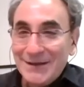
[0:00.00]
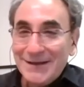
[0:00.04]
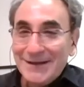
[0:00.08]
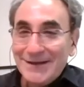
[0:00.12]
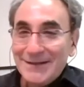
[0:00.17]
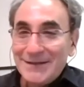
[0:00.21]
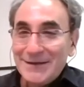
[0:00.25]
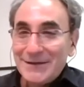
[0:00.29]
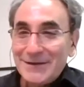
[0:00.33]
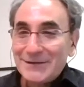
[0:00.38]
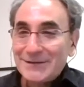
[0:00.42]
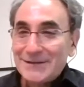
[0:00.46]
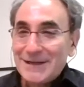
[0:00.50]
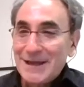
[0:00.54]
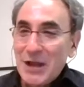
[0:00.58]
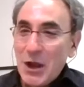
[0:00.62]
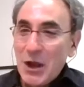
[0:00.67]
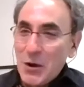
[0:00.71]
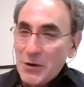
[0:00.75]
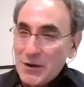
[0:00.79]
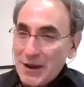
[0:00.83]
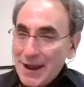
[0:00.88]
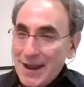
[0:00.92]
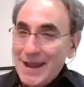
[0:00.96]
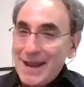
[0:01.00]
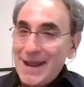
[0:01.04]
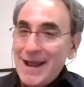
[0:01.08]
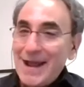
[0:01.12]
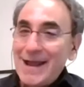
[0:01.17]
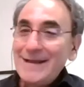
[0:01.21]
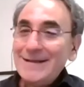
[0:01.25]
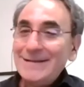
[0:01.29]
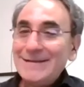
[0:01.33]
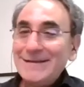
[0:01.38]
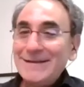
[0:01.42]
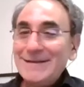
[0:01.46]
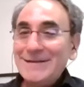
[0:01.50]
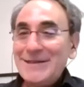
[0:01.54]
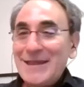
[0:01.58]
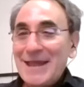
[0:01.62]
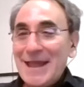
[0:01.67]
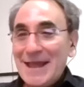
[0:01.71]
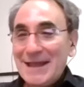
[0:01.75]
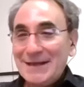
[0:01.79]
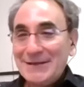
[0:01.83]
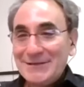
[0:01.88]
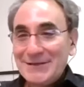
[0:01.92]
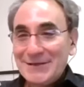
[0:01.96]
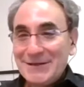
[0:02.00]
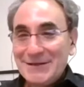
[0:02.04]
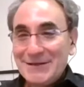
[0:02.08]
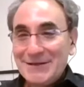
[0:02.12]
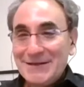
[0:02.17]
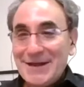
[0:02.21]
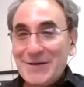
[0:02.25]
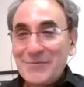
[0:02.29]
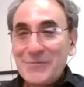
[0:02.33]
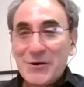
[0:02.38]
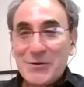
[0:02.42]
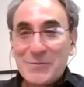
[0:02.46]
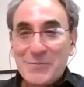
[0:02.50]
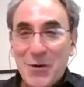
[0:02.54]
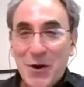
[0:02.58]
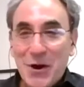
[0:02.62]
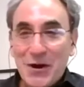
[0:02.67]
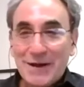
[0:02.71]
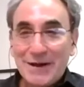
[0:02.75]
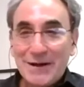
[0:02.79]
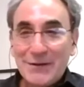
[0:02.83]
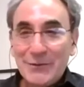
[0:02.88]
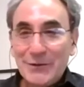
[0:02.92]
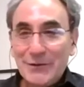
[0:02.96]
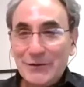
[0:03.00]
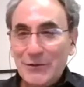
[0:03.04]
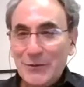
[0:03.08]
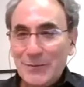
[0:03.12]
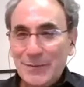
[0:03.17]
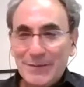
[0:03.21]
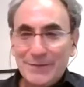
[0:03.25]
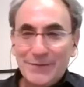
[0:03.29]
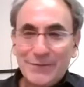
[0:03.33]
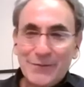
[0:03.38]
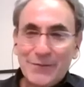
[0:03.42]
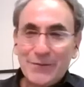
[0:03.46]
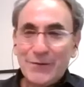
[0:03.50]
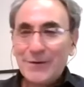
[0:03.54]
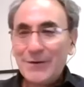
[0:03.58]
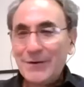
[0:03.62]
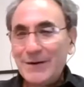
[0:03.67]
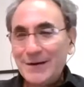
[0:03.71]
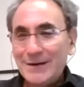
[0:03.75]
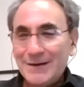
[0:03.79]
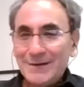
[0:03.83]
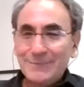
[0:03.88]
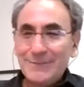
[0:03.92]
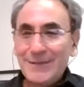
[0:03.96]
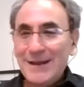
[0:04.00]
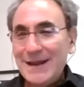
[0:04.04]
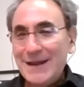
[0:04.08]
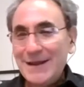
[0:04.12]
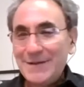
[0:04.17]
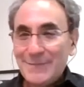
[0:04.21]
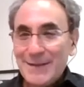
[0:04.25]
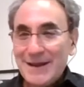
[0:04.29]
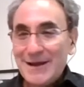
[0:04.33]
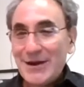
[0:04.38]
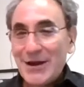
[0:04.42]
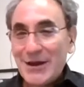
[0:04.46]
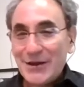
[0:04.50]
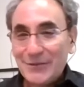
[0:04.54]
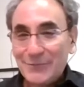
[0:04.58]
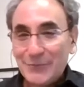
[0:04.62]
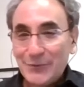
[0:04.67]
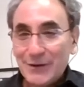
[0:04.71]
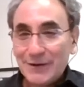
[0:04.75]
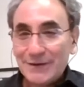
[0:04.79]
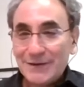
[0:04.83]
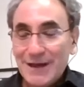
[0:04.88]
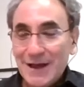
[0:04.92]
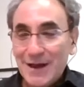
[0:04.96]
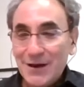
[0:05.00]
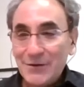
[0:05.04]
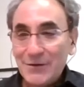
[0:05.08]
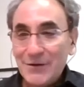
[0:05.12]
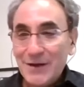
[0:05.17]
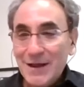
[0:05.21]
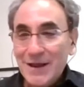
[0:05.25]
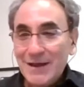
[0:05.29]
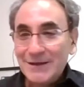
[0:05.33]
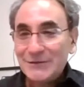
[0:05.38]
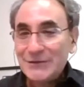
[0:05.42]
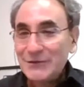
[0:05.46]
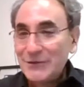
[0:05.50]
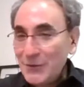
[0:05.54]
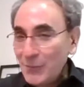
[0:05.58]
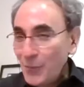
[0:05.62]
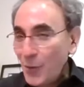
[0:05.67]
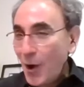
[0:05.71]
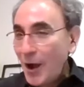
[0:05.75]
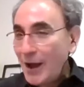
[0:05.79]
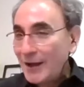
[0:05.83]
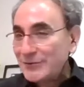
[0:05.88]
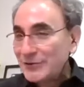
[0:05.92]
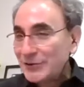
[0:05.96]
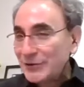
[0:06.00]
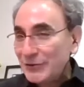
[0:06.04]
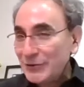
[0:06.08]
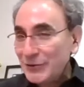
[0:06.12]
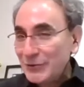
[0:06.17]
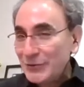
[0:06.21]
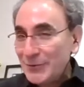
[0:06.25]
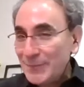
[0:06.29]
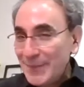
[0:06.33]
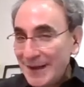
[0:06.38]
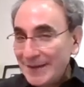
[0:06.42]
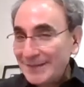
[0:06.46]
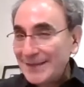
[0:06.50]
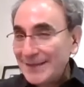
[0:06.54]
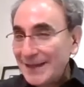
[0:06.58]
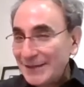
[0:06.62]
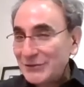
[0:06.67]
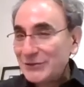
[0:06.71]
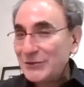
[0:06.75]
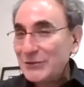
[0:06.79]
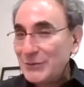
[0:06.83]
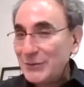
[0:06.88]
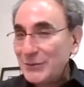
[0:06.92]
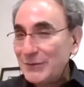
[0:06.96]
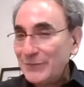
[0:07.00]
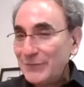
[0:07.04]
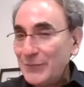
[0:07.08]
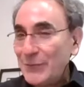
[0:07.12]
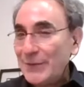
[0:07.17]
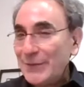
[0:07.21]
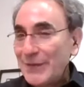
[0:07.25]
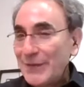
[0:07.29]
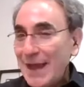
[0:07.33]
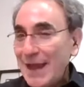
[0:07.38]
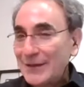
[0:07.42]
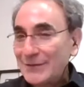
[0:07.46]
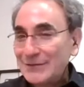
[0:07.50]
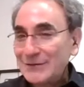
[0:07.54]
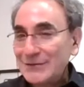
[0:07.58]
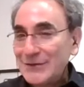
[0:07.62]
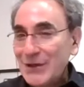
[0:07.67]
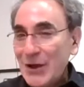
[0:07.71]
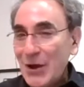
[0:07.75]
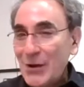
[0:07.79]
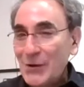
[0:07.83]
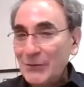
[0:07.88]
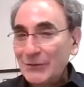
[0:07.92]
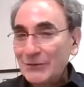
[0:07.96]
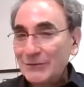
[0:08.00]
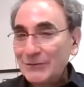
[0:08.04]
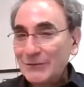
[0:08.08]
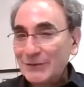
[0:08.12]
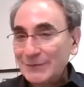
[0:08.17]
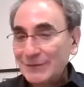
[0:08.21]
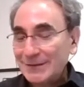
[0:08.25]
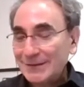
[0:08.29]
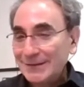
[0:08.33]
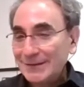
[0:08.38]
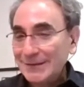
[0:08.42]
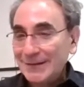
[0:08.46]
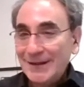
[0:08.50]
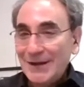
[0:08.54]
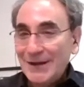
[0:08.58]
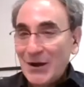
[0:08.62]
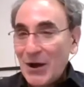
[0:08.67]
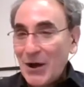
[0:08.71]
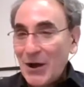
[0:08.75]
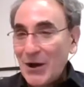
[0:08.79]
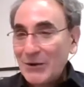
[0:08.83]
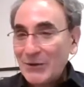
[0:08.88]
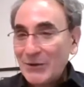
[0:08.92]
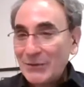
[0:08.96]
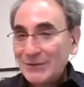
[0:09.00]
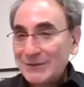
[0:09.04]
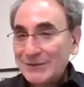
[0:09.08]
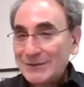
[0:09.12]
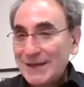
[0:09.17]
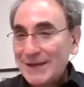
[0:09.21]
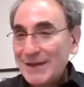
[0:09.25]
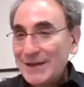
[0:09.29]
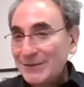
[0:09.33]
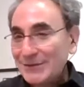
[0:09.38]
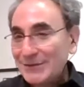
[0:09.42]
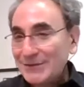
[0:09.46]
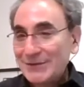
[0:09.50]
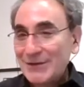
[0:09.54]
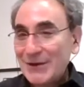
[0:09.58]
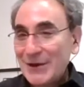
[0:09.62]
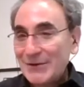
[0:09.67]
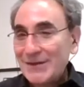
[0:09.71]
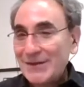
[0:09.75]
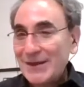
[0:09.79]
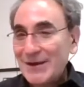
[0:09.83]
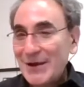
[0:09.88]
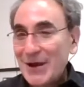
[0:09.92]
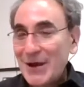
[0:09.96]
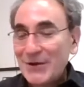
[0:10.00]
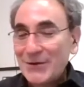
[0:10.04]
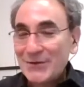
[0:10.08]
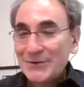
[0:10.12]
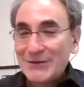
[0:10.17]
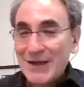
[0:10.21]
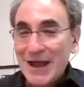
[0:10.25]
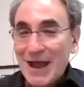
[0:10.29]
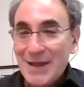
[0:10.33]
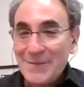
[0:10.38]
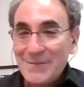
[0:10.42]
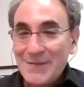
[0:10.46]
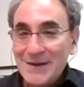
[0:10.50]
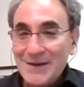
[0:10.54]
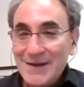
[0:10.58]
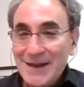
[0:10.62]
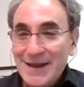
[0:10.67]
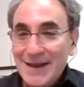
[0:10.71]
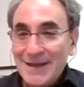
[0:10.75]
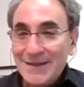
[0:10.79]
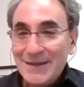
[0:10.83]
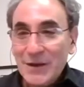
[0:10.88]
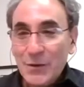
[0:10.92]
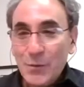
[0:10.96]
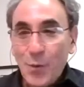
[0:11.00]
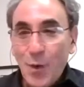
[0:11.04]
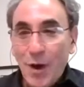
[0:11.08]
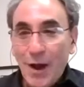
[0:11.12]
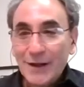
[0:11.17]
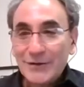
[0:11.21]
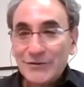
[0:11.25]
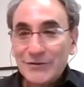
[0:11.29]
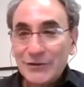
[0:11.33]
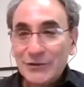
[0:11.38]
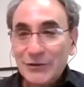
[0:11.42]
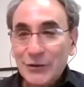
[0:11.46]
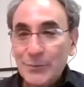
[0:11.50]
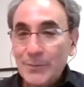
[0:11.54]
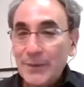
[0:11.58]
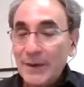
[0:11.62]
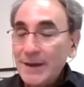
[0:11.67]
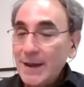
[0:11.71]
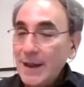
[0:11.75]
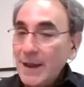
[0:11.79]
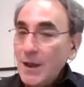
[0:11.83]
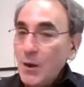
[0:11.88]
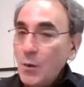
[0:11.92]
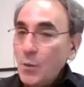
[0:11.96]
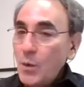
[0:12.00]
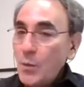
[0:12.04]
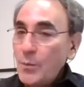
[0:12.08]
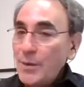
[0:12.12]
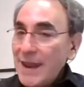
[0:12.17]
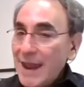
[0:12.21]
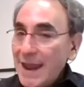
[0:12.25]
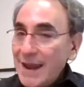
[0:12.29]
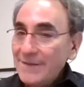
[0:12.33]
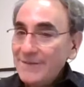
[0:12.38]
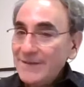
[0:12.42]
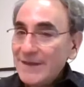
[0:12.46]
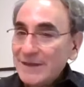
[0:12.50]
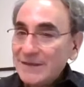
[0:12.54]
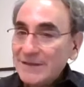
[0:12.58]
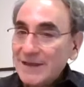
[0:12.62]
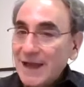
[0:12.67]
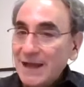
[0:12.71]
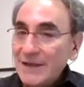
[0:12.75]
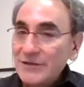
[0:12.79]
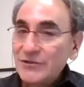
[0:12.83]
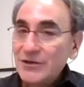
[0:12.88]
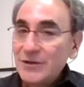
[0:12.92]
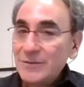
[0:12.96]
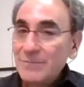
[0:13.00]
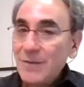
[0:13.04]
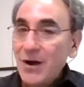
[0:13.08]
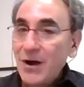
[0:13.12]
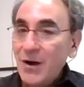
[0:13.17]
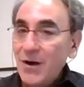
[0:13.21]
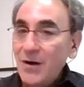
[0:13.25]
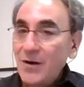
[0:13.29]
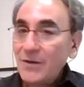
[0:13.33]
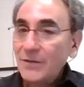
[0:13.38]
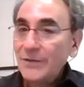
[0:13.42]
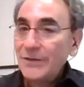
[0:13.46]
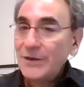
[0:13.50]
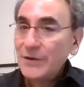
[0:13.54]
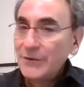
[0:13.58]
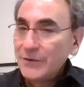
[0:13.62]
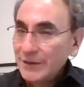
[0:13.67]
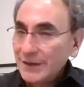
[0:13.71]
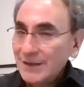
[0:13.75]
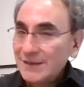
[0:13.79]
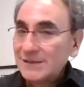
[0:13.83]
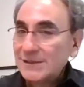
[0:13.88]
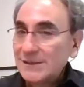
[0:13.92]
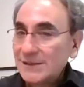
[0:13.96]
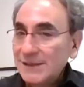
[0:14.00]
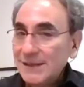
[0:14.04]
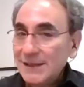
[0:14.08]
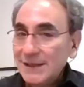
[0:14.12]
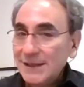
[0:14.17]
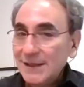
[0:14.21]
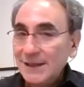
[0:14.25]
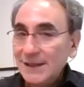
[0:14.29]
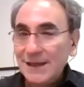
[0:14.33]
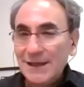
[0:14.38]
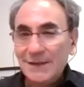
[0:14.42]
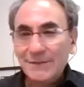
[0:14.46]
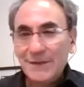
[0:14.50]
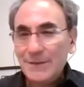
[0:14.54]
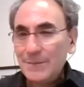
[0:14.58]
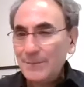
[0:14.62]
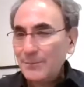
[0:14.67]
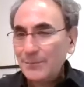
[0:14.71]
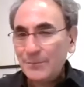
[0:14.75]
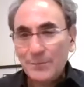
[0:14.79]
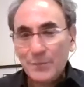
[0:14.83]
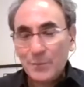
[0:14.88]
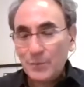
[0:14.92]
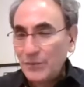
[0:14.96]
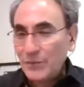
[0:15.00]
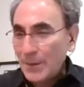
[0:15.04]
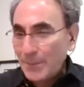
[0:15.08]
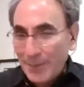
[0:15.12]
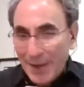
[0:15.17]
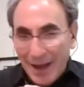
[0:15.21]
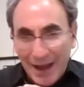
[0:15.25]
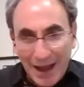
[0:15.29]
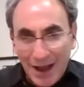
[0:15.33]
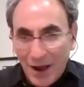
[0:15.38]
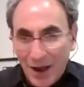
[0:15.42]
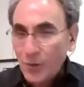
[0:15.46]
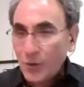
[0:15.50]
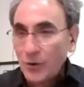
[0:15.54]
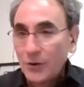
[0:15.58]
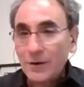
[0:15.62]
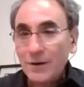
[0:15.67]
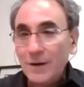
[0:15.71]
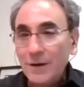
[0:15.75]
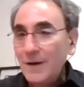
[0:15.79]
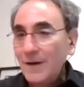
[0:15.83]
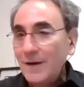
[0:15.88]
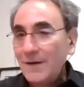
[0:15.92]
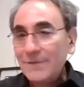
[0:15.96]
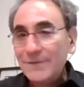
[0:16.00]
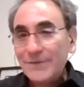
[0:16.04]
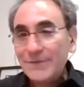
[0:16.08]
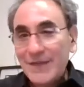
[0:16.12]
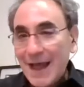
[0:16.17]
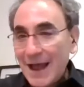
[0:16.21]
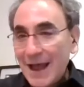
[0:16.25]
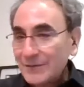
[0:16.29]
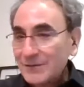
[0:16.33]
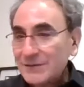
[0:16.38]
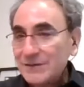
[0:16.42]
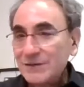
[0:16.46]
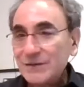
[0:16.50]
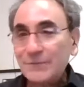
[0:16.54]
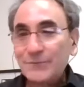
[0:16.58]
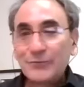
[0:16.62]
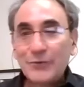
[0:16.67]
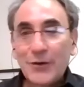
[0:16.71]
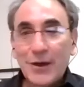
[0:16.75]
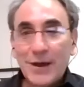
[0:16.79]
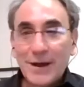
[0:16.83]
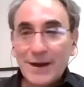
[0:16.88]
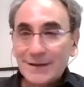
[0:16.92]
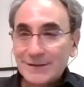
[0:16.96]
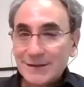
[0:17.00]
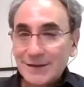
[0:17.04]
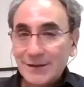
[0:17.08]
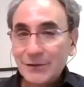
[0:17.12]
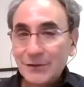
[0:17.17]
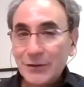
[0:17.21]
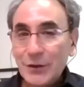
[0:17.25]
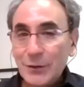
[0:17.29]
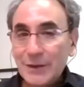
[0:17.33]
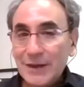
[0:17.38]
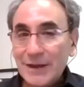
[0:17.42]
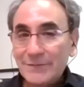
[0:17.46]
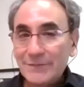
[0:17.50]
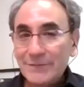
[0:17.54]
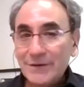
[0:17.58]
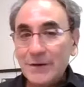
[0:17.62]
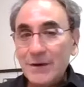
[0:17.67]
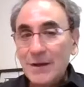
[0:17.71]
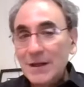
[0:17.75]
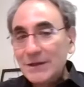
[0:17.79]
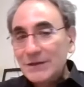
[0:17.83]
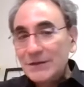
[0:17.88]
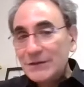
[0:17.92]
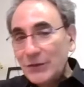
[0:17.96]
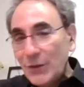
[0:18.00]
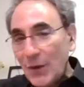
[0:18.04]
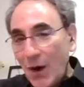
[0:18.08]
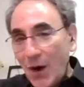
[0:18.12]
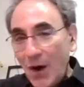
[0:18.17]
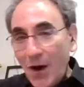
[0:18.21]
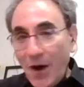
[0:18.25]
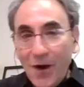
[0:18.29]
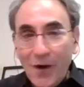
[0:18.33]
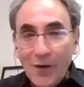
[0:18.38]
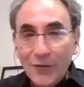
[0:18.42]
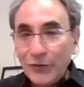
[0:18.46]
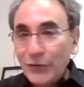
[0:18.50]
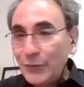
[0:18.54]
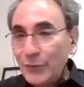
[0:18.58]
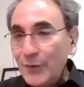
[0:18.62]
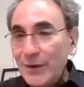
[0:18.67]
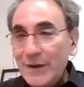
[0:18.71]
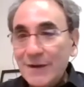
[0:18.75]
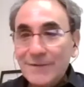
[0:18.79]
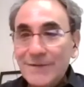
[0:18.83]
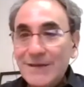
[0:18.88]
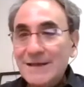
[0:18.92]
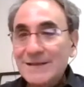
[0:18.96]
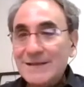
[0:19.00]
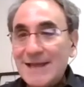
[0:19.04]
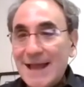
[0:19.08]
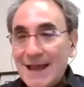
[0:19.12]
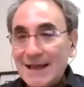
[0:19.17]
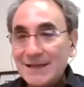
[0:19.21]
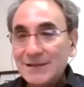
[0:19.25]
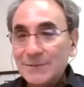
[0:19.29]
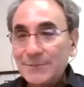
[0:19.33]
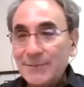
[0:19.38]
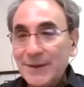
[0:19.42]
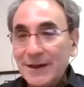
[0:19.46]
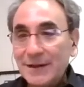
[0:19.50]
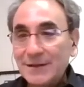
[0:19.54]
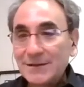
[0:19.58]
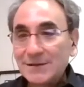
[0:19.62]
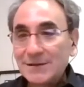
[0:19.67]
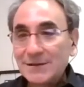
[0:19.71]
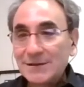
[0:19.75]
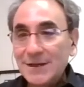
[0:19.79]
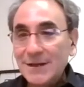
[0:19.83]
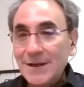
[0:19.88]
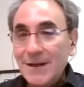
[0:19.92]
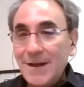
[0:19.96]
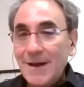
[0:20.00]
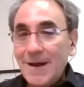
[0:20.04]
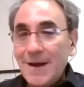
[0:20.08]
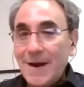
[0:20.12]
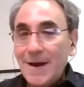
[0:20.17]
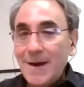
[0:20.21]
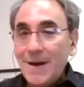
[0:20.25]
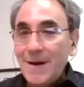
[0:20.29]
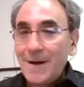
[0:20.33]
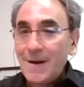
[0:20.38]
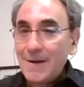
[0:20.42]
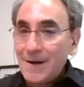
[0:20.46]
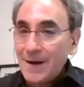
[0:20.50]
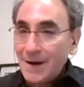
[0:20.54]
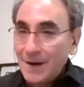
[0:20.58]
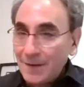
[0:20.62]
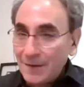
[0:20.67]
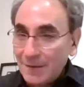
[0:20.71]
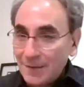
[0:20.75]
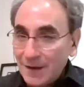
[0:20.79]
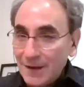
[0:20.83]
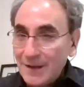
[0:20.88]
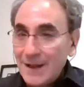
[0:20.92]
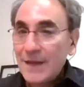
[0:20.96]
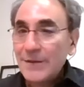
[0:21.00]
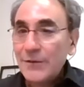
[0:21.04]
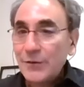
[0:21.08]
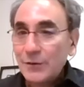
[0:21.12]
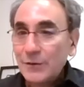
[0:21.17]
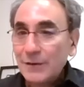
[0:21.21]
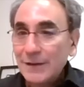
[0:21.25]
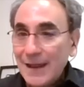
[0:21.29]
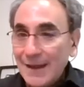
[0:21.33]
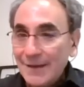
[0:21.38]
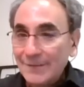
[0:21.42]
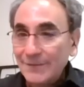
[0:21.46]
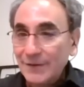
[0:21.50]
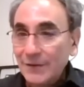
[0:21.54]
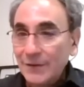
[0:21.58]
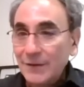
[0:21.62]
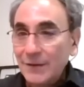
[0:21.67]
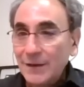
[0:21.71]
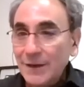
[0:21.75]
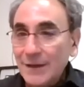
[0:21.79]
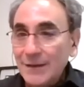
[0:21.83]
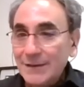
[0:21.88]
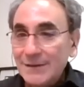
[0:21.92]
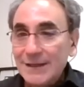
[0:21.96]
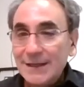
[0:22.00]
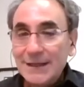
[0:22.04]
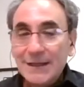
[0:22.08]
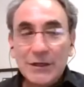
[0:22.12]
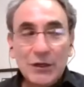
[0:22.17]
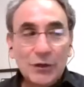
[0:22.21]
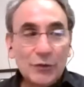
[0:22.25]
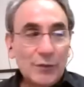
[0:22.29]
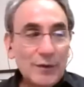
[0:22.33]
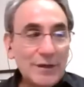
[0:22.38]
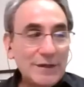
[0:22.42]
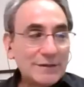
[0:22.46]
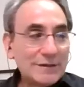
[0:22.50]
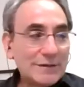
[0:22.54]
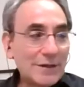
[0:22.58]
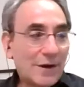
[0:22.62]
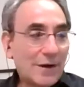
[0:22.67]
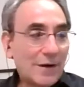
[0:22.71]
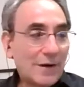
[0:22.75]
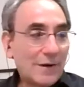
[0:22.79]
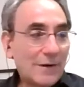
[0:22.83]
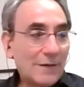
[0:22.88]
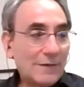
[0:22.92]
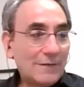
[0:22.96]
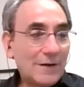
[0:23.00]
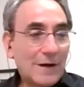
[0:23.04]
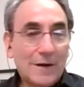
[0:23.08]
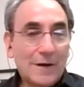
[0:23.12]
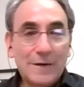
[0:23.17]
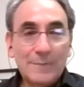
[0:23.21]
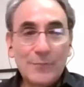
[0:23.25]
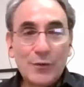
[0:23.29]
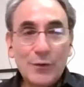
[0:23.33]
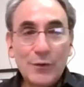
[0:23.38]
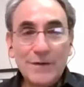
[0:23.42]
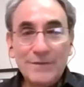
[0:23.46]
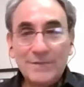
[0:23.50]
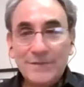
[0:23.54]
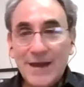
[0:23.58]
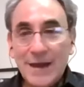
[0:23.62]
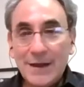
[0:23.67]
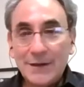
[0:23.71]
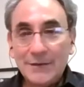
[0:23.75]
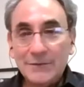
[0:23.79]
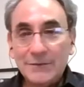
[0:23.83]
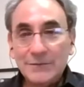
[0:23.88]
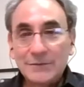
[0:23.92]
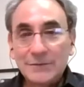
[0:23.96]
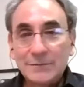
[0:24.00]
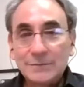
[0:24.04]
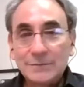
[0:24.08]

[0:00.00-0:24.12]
They're saying, okay, I did that uh, network marketing with you before, and it may or may not have worked out. So they're watching you to make that two and four thousand dollars for the auto sales and then auto diamond. They're watching you. But when we have this Azure Mall, they're going to see even the power of thousands of products at a low level. So all three of these aspects are, are another lever to increase our, our point values.